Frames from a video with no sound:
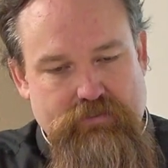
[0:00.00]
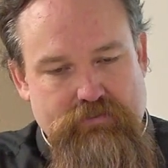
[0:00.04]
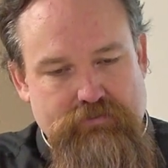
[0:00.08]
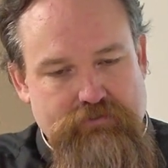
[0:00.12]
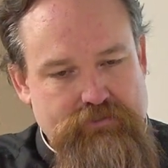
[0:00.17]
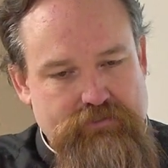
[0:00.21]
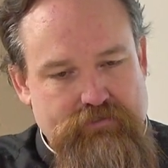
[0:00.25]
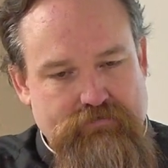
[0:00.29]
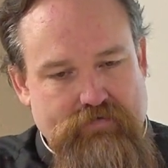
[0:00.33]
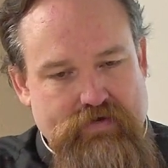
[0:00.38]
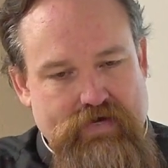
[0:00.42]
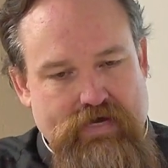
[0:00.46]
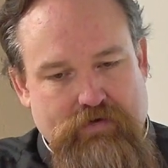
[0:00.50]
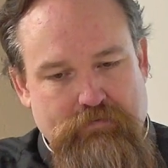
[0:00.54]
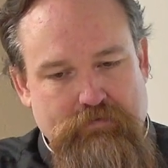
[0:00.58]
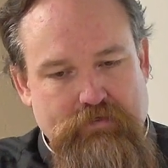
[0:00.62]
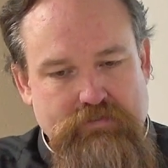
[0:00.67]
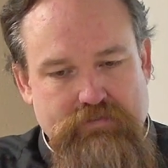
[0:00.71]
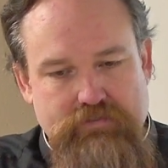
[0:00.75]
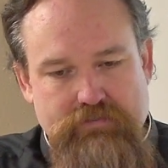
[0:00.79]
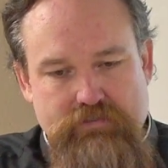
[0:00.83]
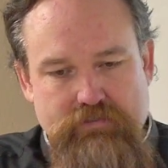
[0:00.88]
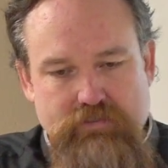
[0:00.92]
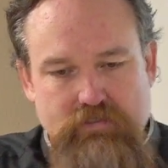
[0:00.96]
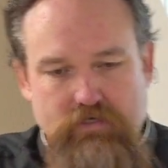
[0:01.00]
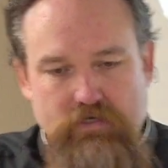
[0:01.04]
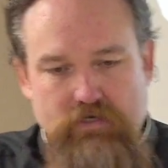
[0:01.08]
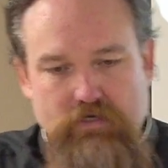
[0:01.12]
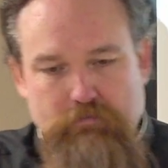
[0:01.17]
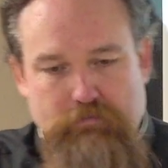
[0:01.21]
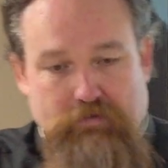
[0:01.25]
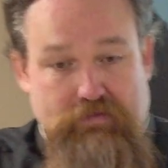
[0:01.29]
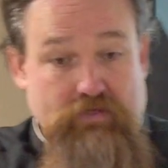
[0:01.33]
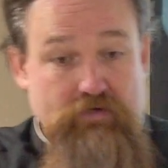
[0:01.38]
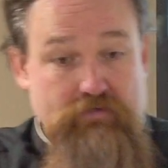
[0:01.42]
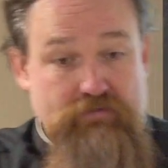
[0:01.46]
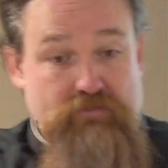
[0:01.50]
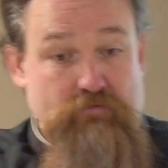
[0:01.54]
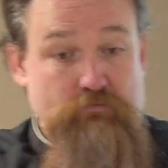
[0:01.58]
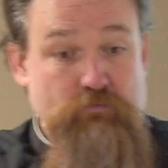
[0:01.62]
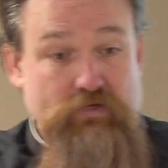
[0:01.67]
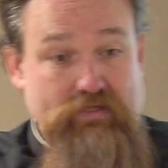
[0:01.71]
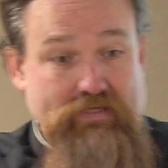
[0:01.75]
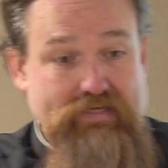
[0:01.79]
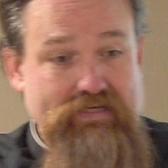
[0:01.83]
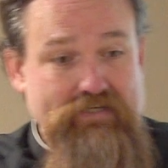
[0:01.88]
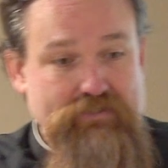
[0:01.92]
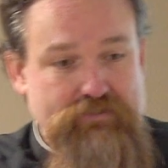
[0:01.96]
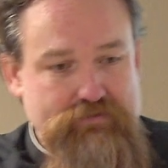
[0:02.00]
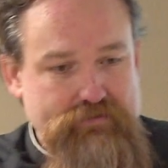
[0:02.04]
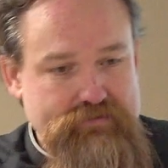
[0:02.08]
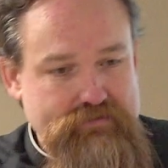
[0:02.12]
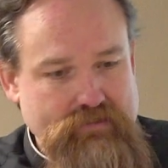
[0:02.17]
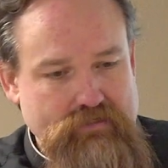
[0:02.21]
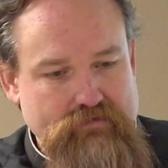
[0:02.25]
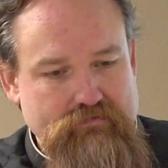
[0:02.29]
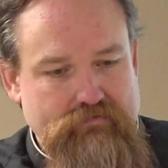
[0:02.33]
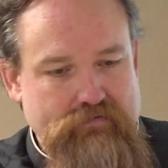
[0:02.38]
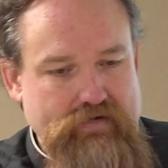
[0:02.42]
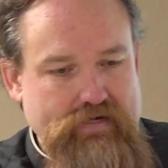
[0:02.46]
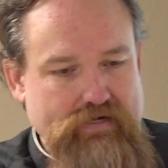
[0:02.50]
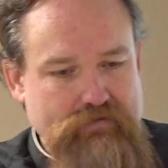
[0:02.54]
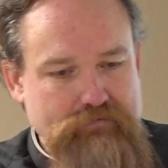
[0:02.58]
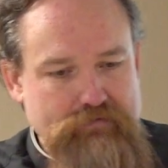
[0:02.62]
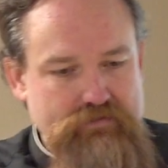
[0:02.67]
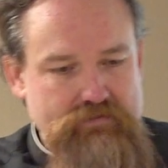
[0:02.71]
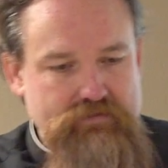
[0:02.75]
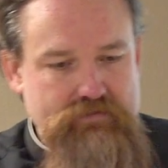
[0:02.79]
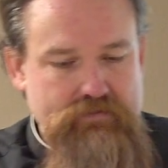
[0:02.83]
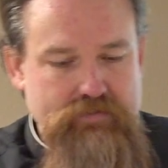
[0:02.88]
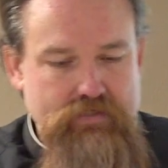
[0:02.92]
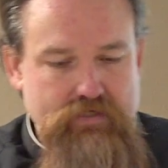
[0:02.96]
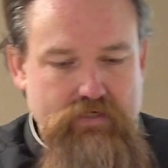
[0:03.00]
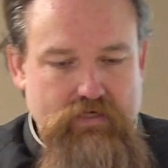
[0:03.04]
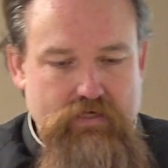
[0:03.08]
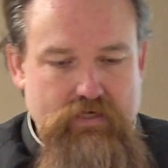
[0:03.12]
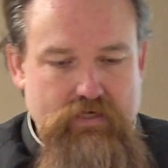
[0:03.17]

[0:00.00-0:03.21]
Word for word: They're just fragments, but there's some really interesting fragments.